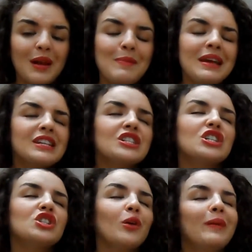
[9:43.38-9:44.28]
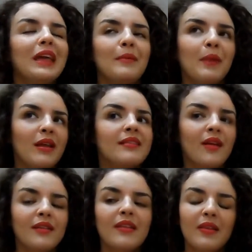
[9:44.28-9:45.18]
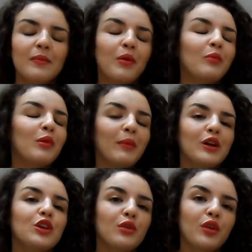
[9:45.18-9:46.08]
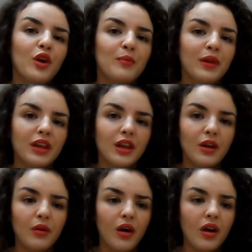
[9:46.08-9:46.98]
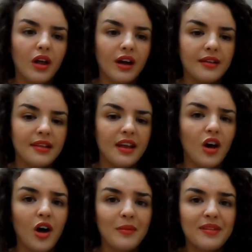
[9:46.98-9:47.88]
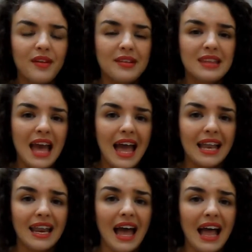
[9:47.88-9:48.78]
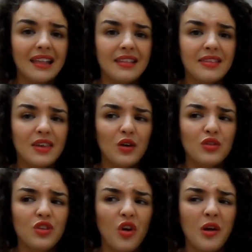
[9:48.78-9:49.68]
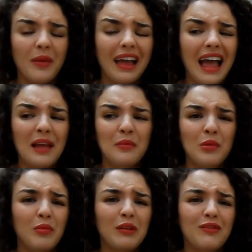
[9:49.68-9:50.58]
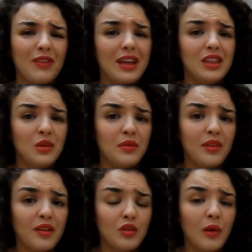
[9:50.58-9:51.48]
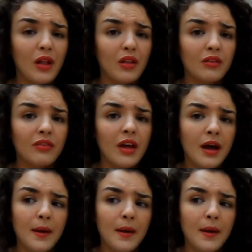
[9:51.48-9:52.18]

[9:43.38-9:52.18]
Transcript: maybe it's just dubbing it plus size that's the problem, I don't know. But you know, like I said, I'm a size ten, and the odd time I can probably fit into a size twelve.